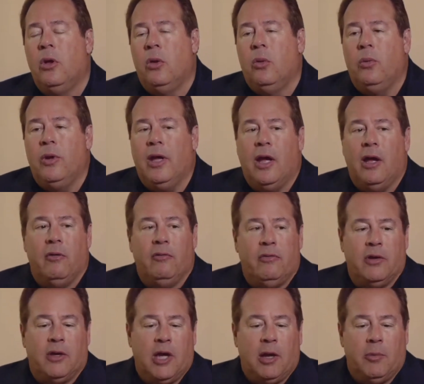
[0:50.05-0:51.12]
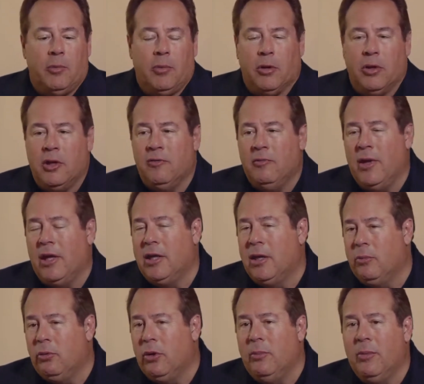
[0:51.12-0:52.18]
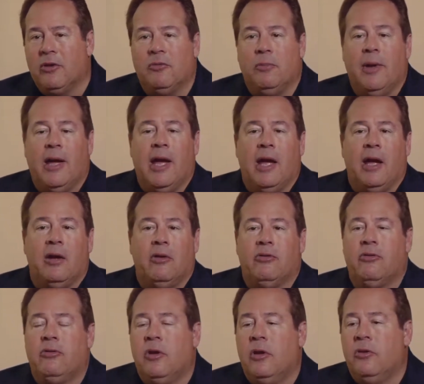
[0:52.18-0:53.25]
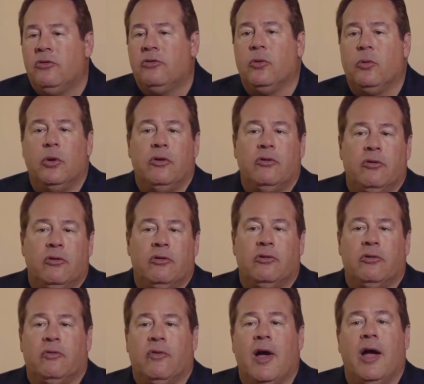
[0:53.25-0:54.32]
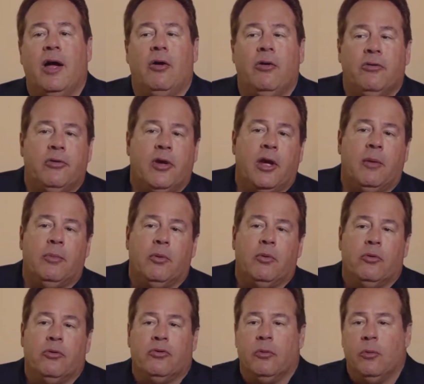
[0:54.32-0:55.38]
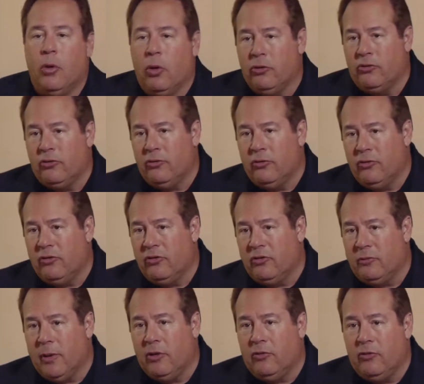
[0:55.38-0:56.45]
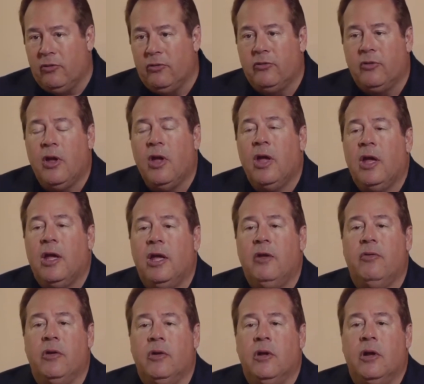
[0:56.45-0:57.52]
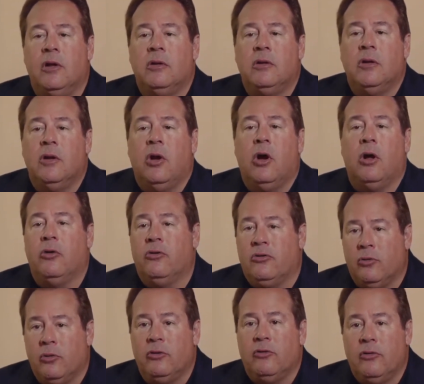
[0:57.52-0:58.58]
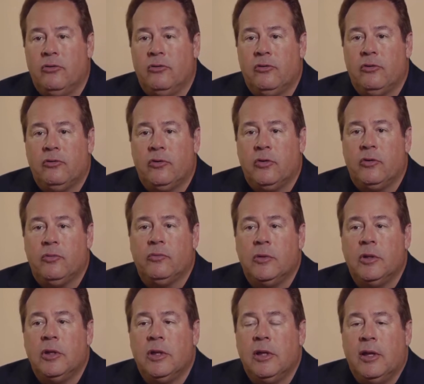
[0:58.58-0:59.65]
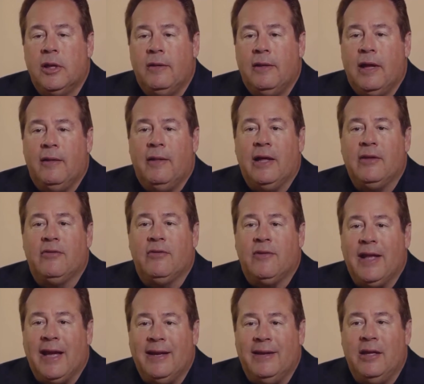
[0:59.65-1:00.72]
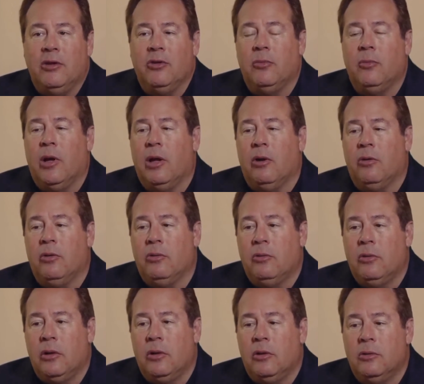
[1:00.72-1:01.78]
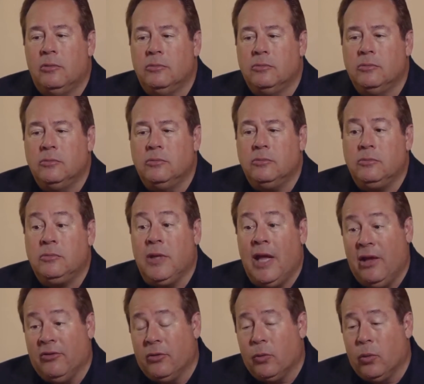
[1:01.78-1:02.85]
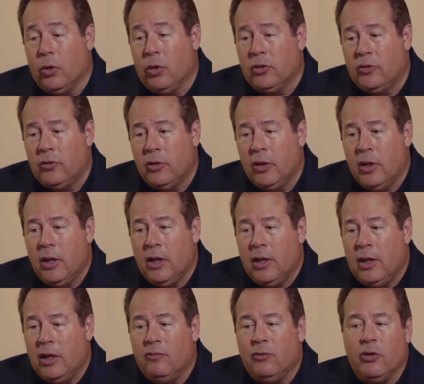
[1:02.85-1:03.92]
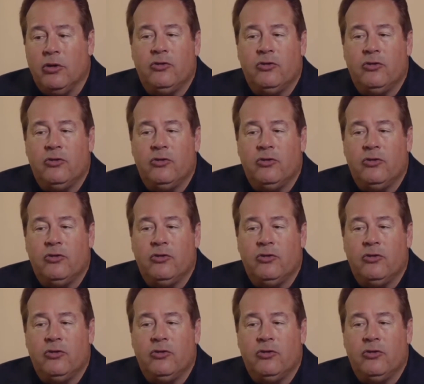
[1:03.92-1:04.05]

we have the capability of making premixed bags, syringes, vials, ampules, emulsions, suspensions, even auto syringes. So that's the idea of the model. Has it worked? In a very